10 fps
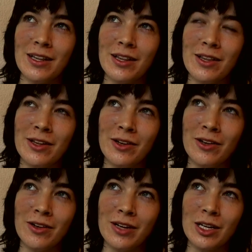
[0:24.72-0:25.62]

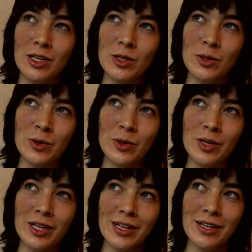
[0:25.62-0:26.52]
they'll
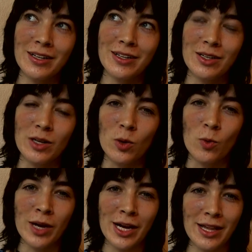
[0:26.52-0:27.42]
include a
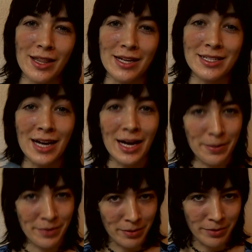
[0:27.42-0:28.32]
way that
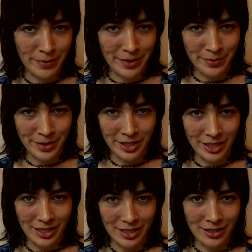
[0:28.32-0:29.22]
time can be
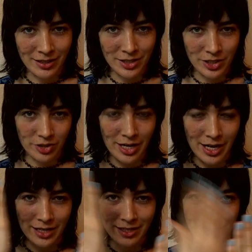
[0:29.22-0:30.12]
manipulated to
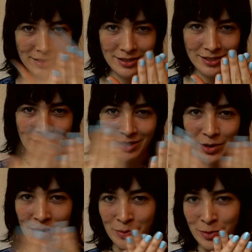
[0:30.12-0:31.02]
create
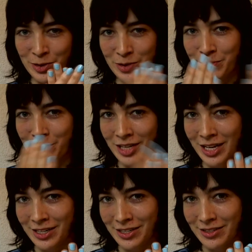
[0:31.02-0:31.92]
multiple
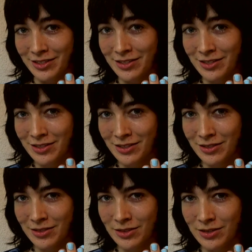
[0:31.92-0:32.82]
layers,
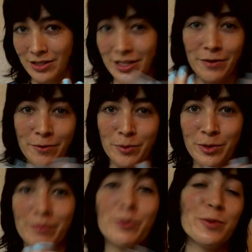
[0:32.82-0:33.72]
and
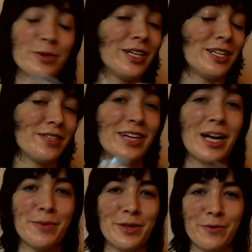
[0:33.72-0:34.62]
therefore multiple layers of
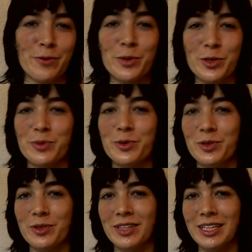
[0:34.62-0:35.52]
time, and therefore
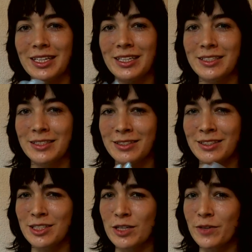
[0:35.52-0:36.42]
multiple
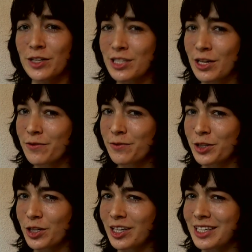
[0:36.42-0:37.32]
instances of yourself
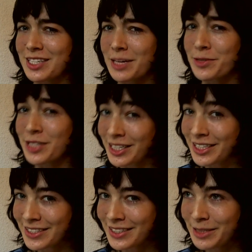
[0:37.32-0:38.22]
occurring
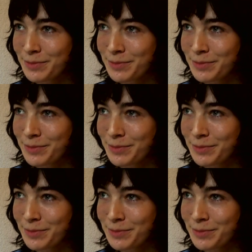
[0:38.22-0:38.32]
simultaneously.